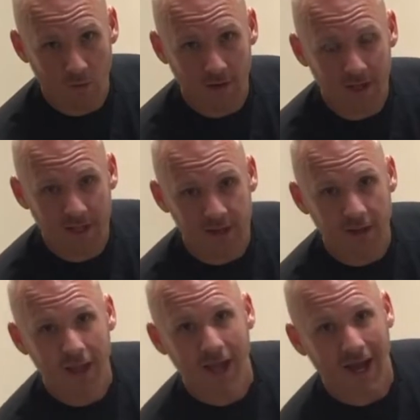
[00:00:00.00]
in,
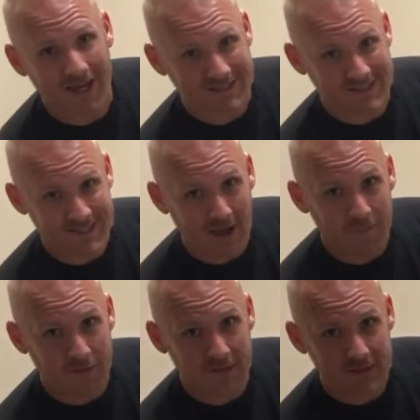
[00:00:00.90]
I step
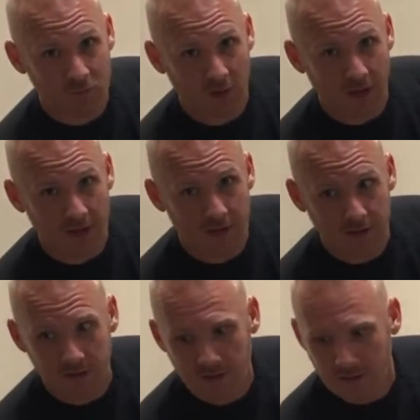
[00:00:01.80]
this way,
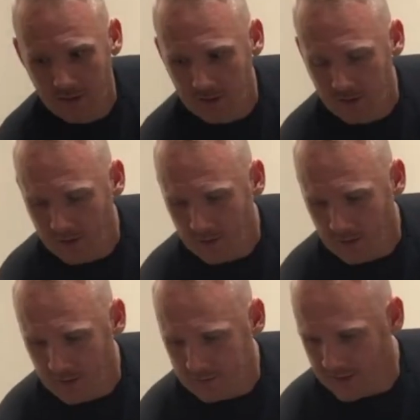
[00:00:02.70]

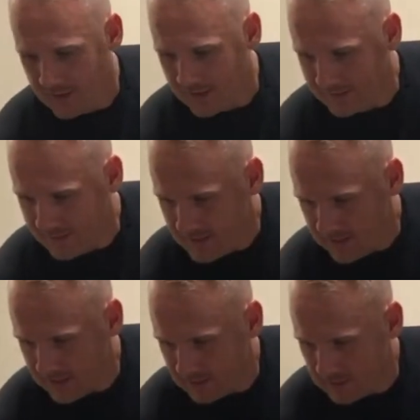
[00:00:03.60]
and then I
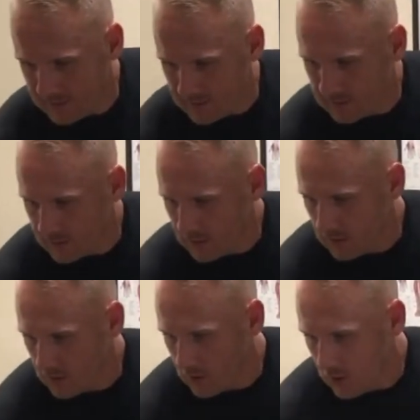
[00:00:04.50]
lean
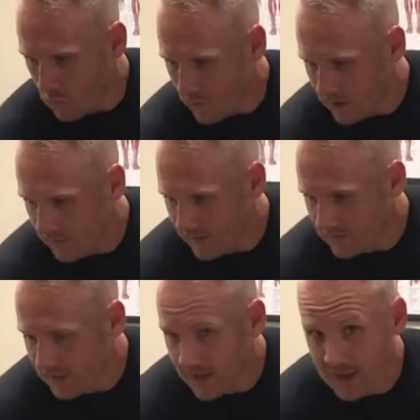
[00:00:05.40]
away like
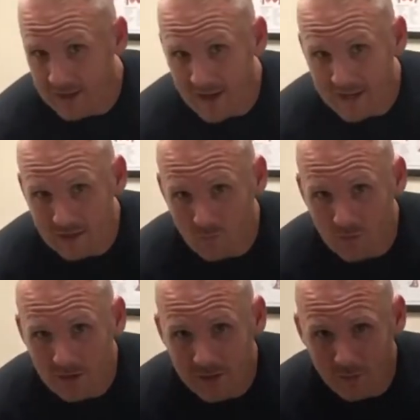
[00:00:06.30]
that. And I can
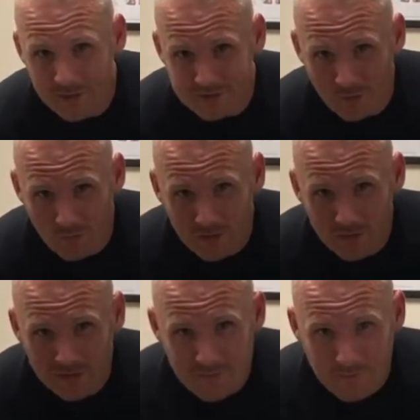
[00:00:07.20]
really, when it's a
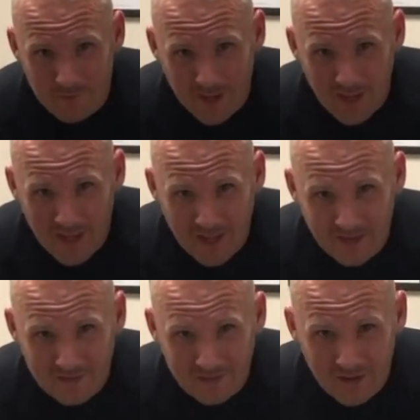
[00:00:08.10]
really
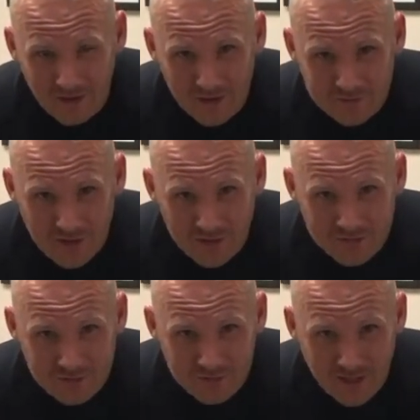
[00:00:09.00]
bad area of scar
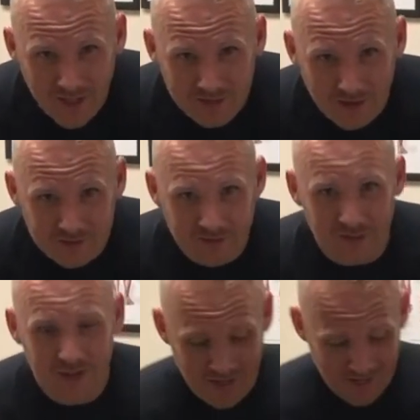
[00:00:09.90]
tissue in the adductor,
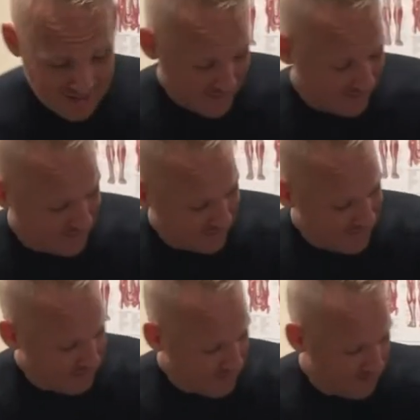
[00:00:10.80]
I can
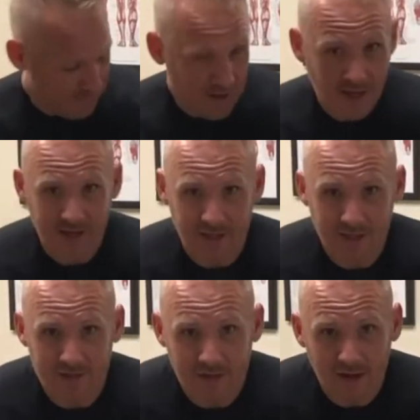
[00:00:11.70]
lean my body
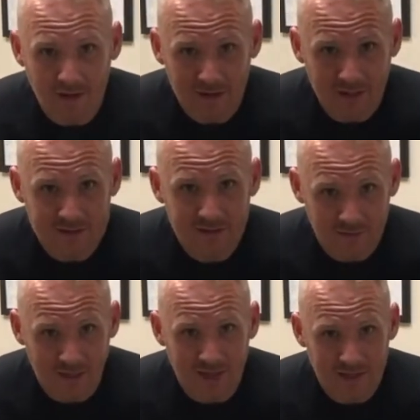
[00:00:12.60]
in there and get some of
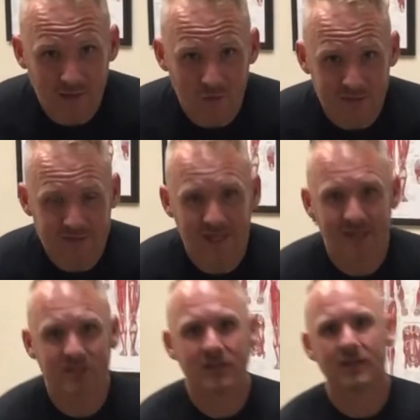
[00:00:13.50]
that increased
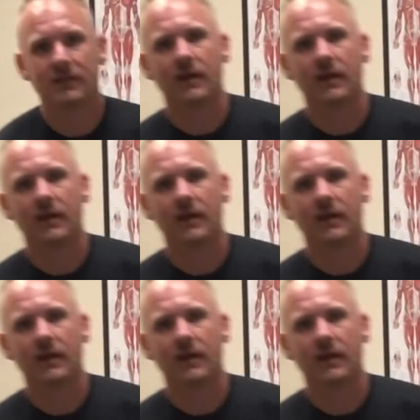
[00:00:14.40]
tension in